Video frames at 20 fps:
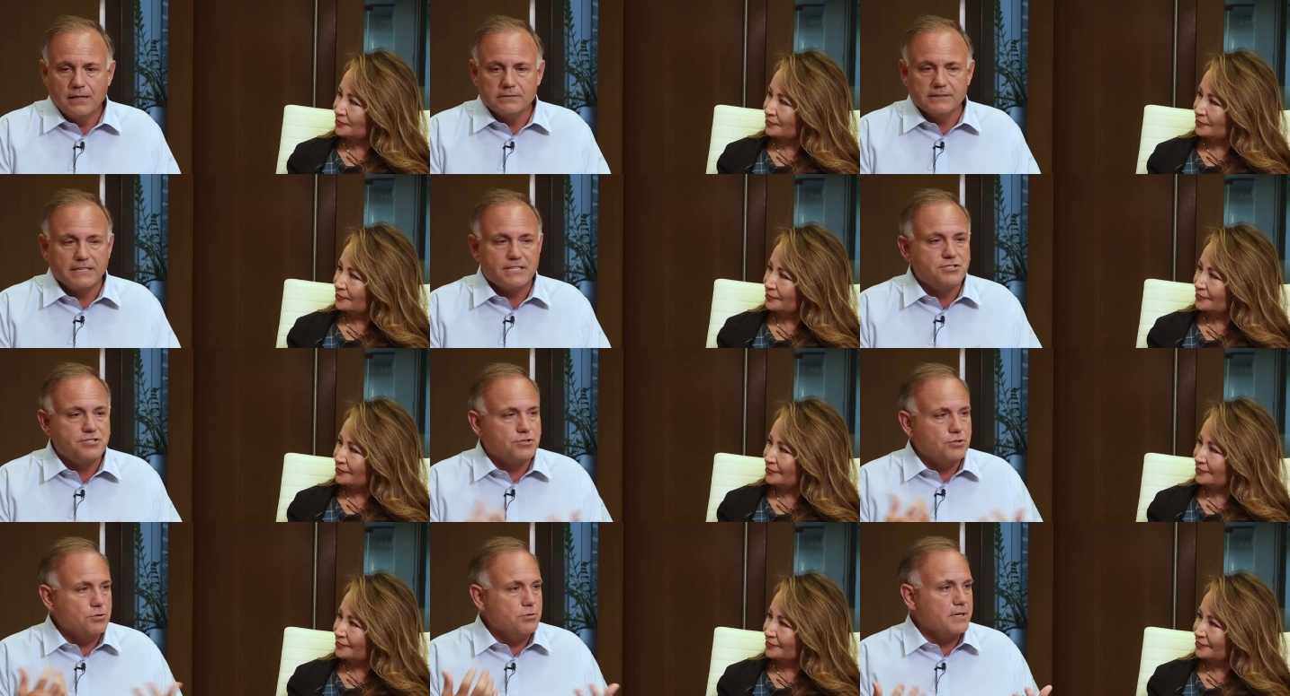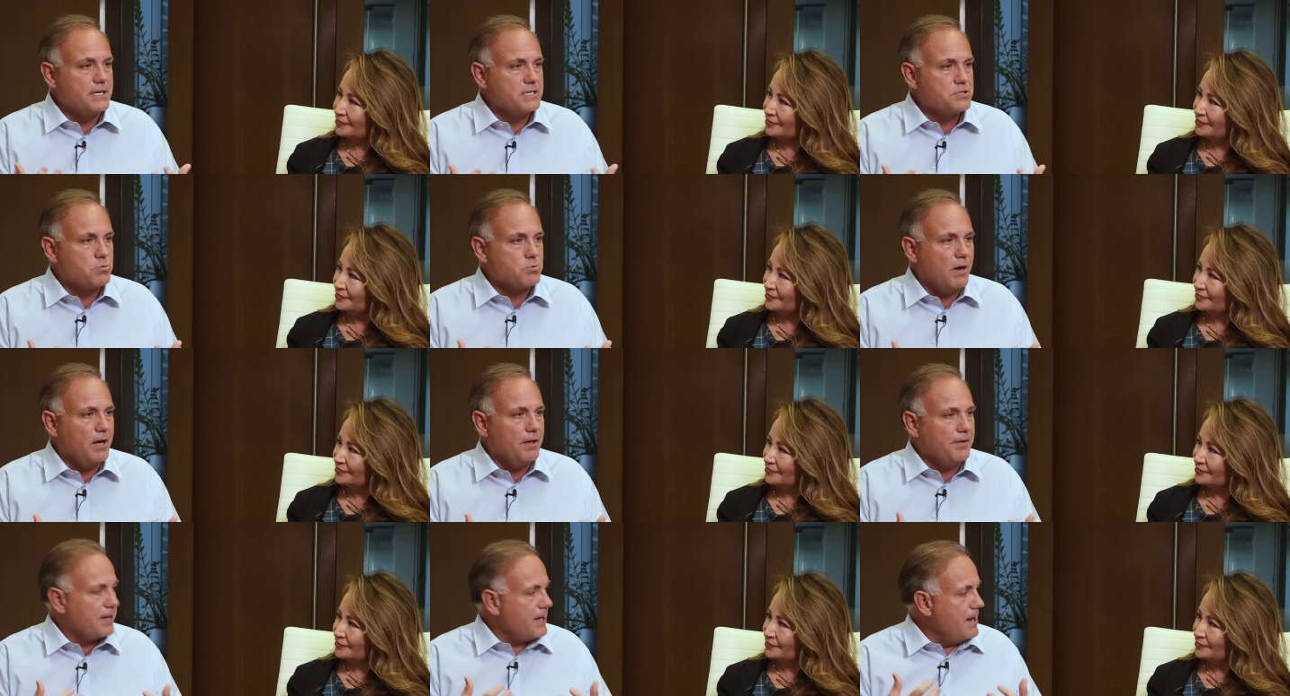Speaker 1: let's do this
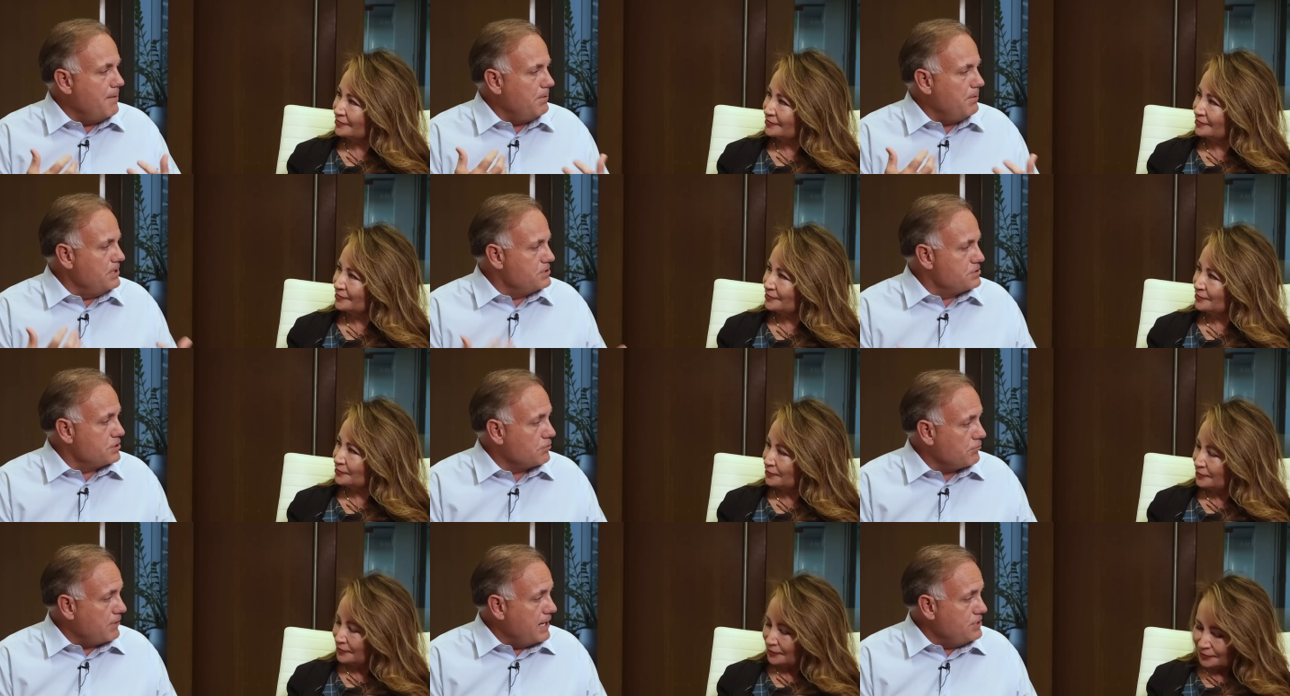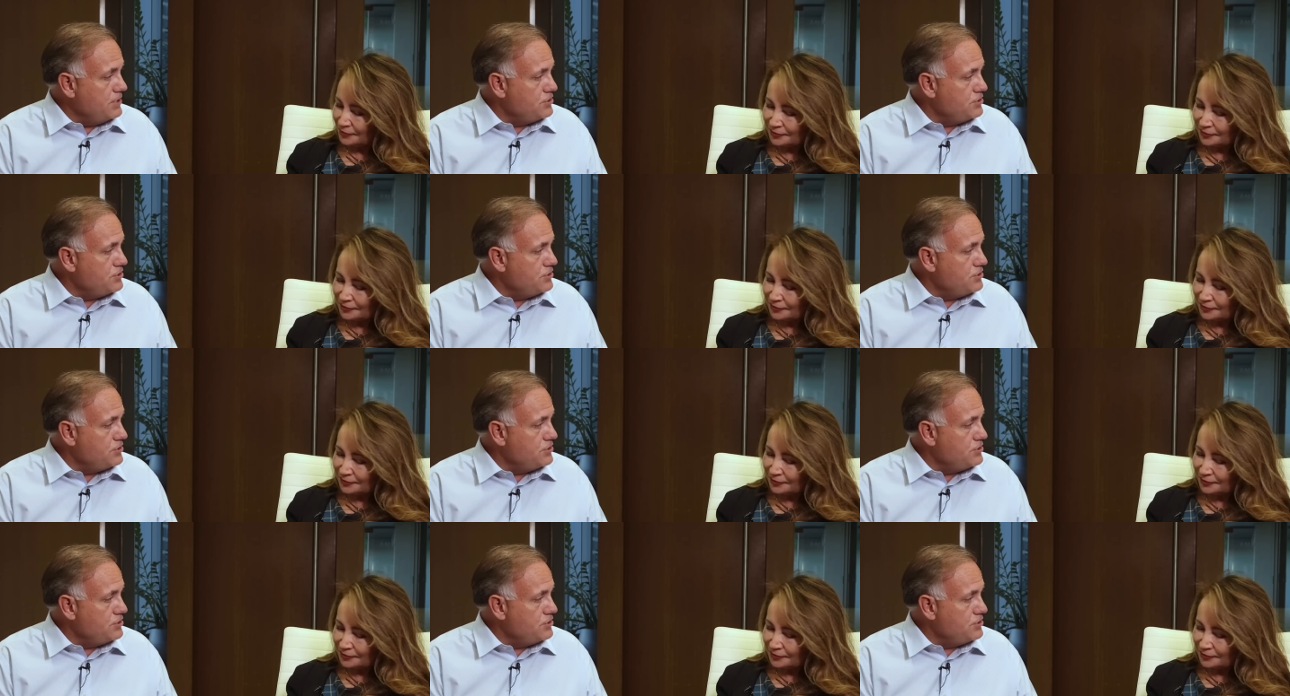while the company is in great